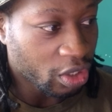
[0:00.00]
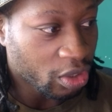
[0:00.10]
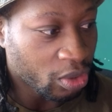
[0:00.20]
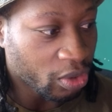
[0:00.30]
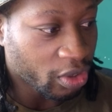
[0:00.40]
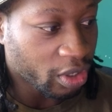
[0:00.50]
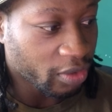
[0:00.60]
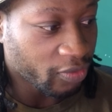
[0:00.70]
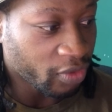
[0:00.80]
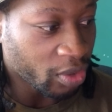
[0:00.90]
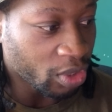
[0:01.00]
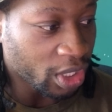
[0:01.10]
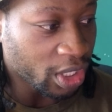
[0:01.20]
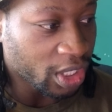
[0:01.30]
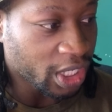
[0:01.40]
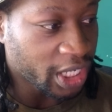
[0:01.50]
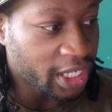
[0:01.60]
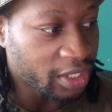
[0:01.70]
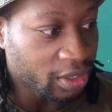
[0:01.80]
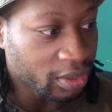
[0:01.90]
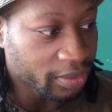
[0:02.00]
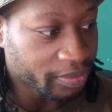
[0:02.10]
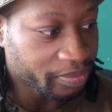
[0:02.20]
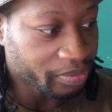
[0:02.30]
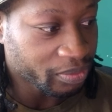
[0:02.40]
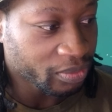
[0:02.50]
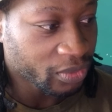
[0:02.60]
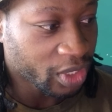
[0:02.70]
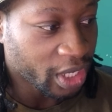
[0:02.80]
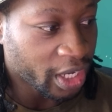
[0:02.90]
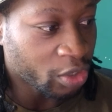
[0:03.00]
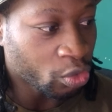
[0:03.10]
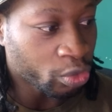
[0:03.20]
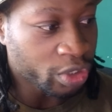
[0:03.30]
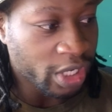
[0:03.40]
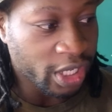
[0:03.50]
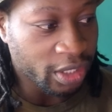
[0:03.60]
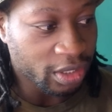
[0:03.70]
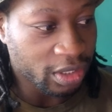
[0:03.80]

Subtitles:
look very clean and orderly.